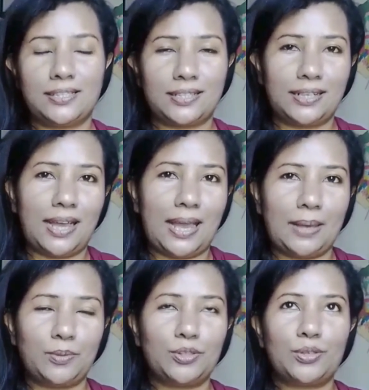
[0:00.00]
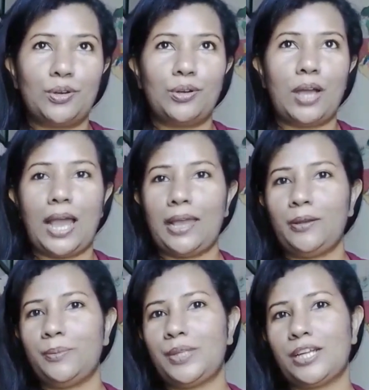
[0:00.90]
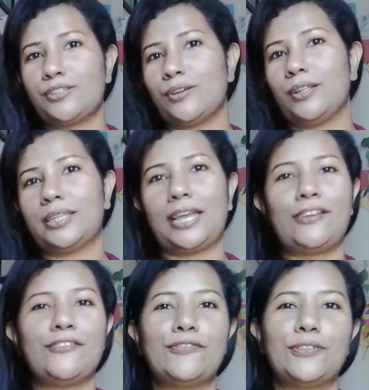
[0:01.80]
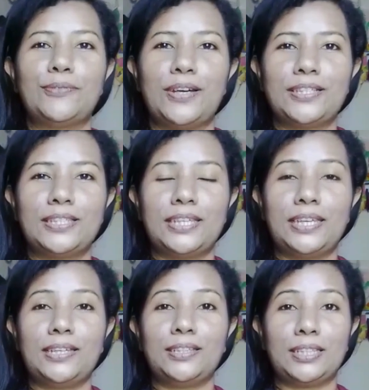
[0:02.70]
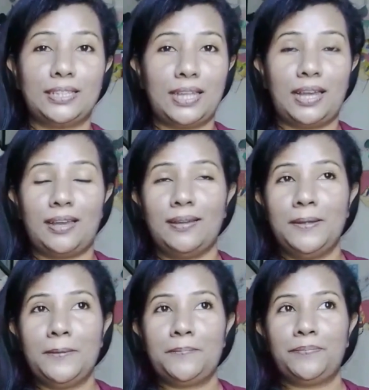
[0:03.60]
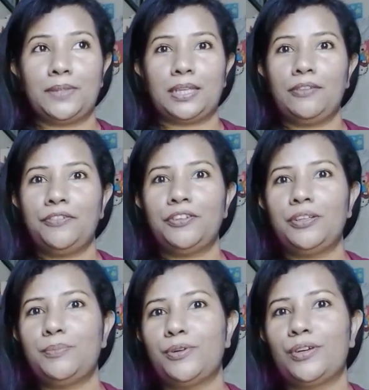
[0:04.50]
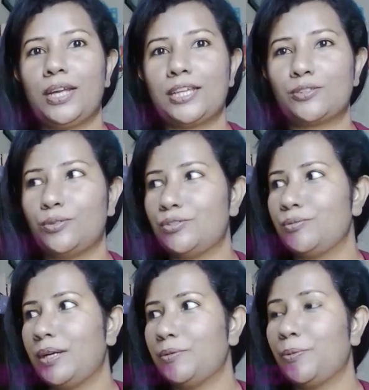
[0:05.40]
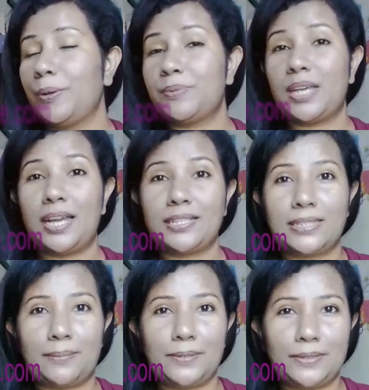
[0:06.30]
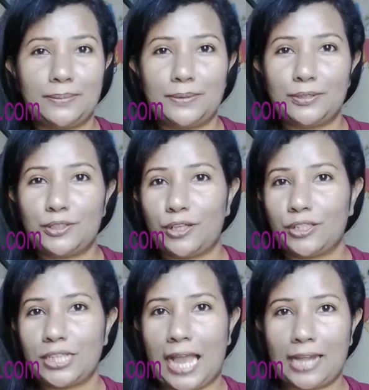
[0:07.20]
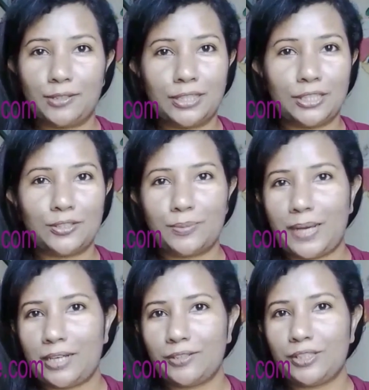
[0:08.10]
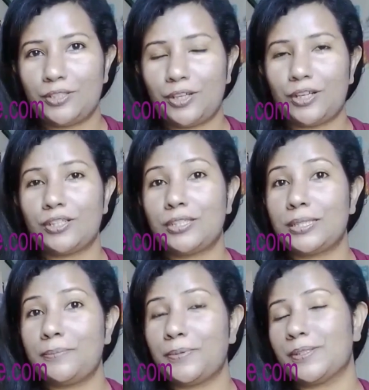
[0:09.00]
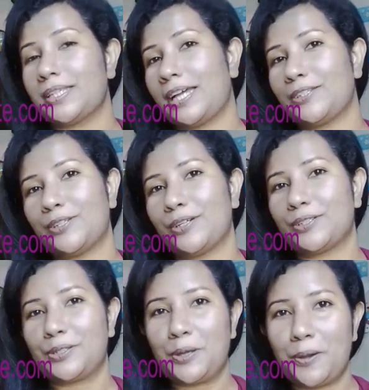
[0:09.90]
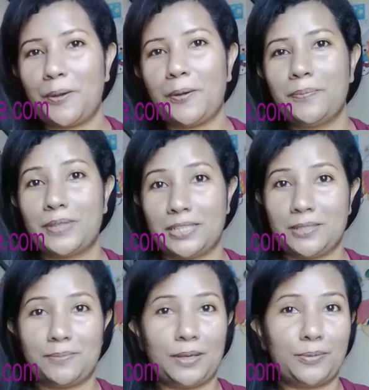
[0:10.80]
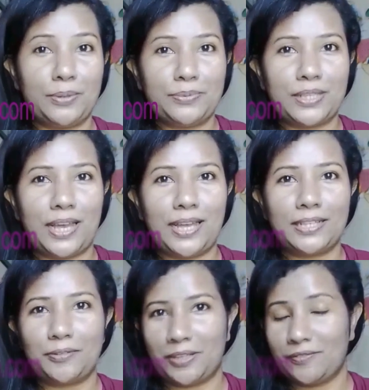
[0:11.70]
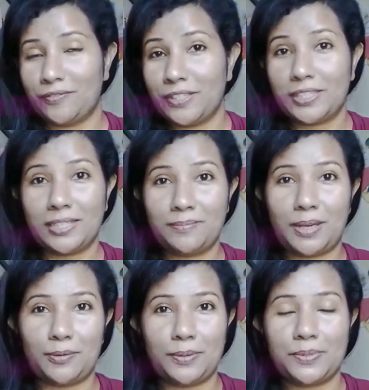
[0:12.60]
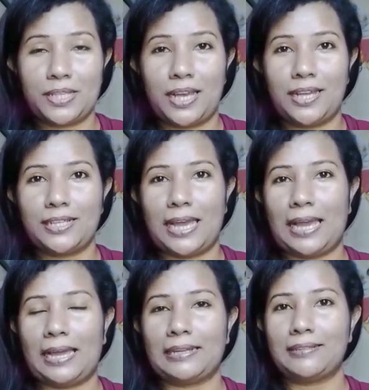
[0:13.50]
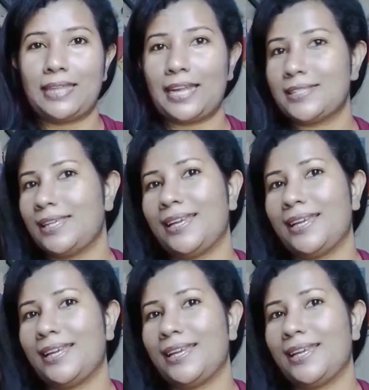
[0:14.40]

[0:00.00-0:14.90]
described. So I hope that's all. Thank you for watching. If you need more class, go to my website www.educatorbiology.simplesite.com. This is my website. You can visit my website, and that's